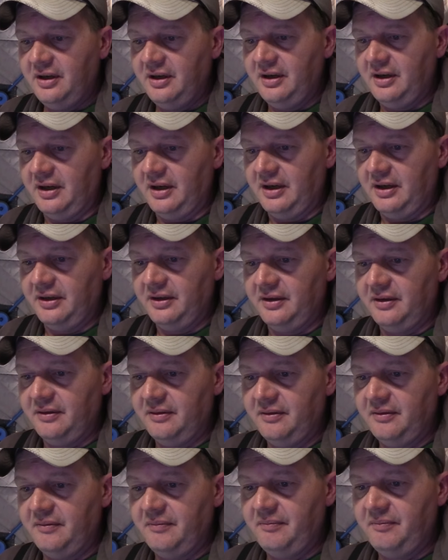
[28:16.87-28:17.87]
and
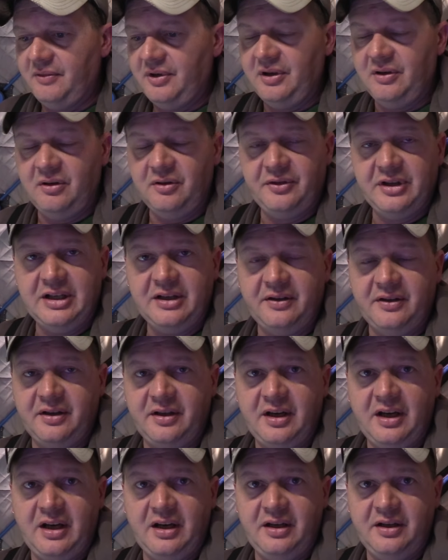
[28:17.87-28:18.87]
you know, at the end of the
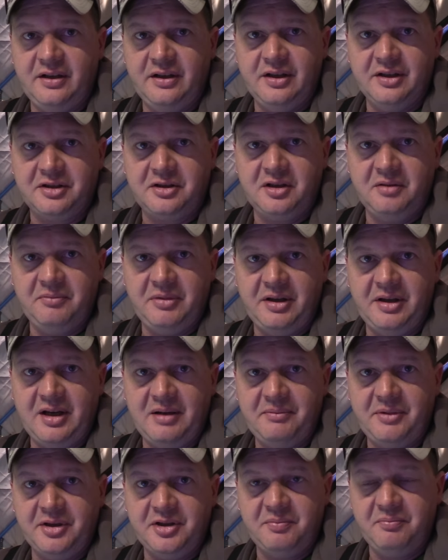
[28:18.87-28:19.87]
day, you're just going to be that
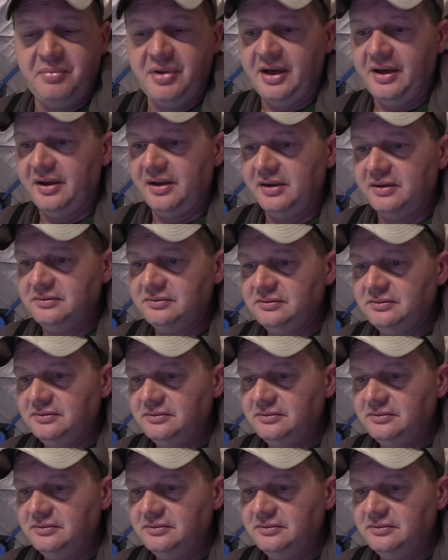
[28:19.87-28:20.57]
much better